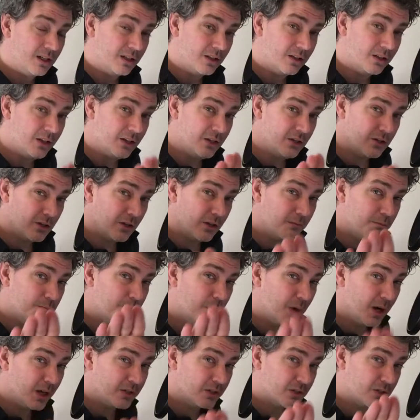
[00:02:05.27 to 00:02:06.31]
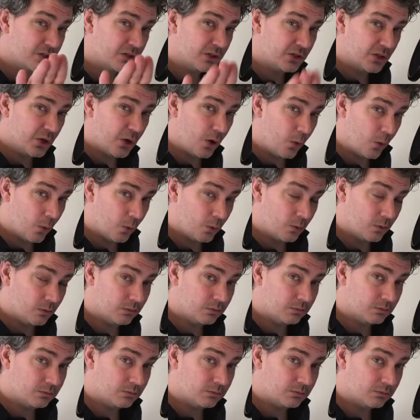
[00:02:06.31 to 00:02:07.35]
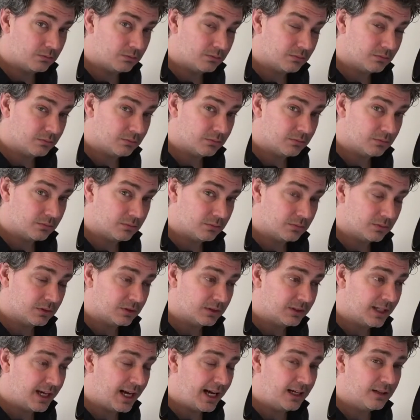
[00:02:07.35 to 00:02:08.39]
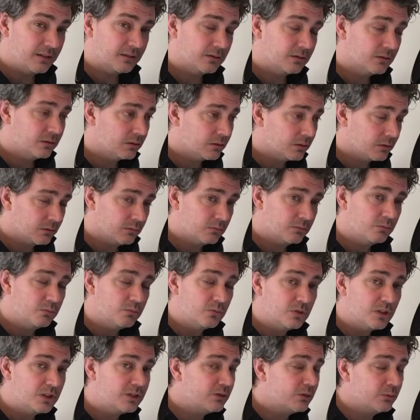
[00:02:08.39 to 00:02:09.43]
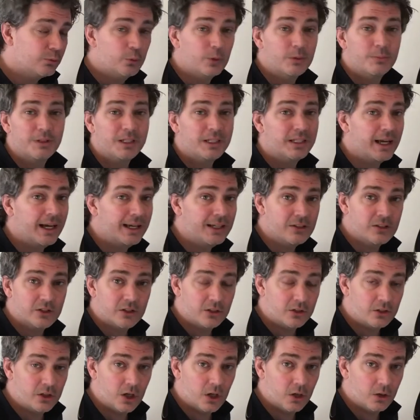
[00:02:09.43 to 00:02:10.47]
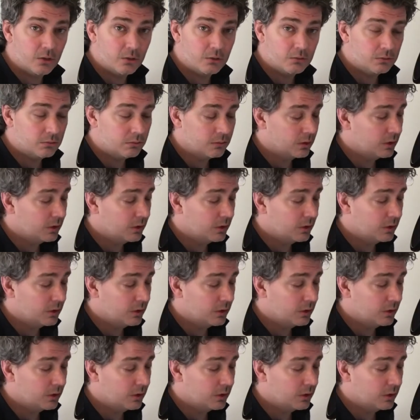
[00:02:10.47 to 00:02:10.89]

These are must-know. Not would be nice to know.